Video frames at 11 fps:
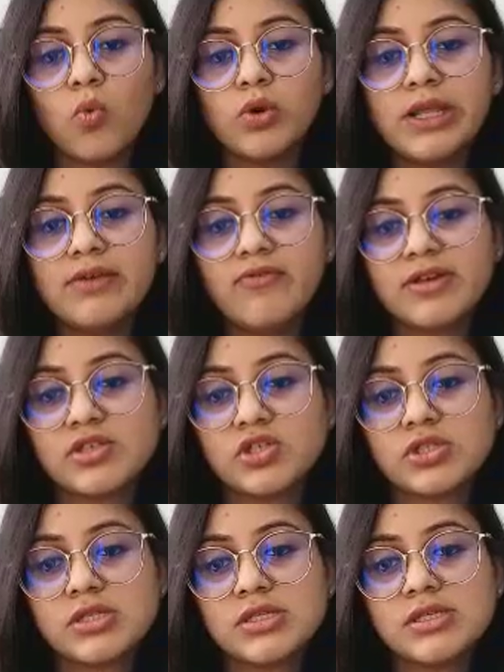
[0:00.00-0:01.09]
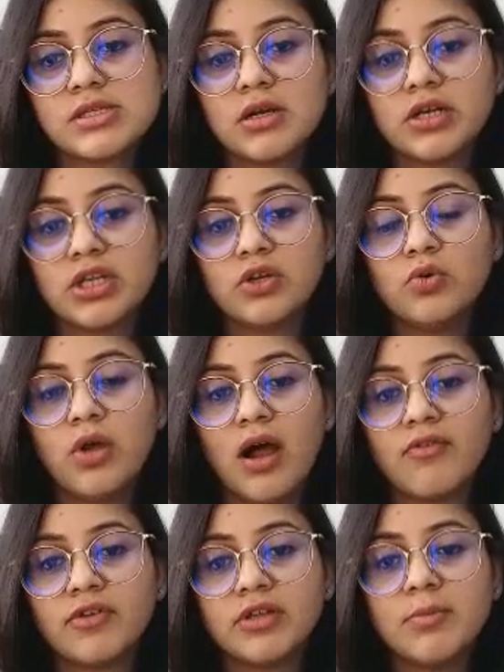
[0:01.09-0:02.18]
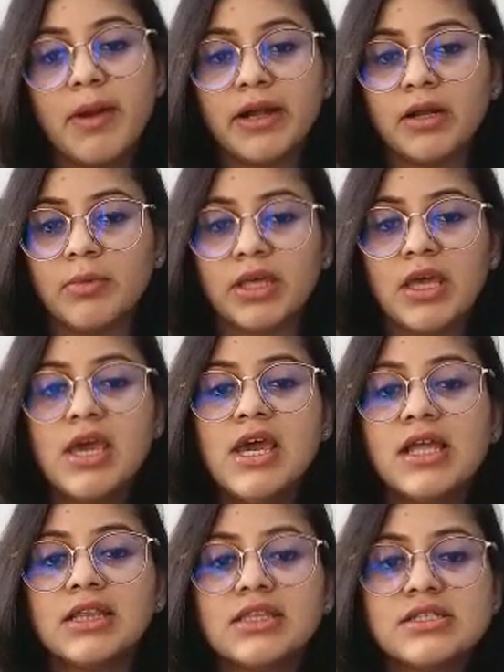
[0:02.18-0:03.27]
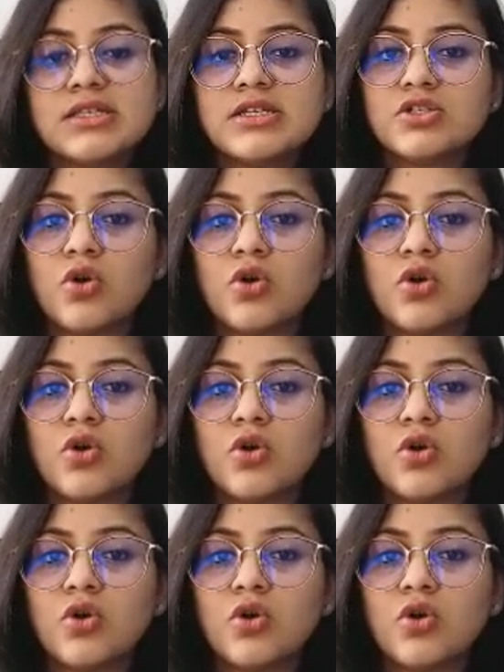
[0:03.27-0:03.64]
only if HSS is continued after the pandemic. This